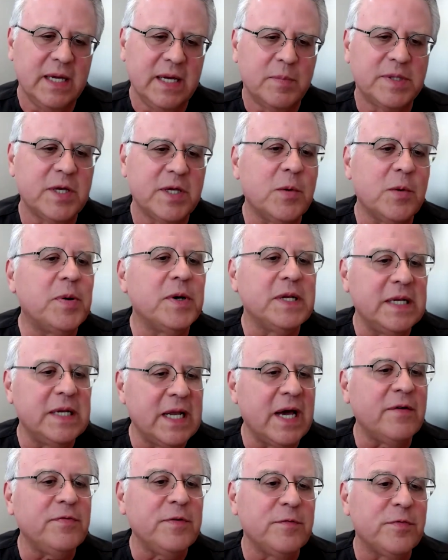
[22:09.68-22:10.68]
they'll put
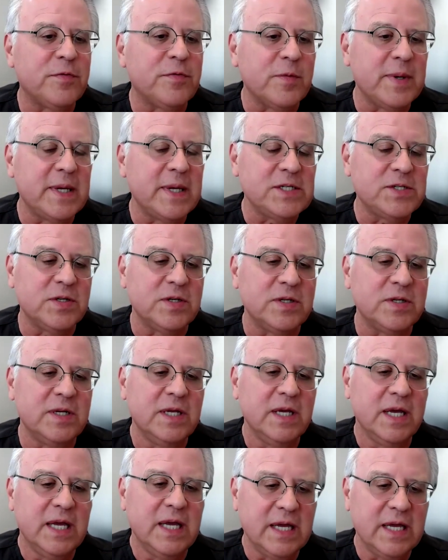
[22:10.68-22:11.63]
enough information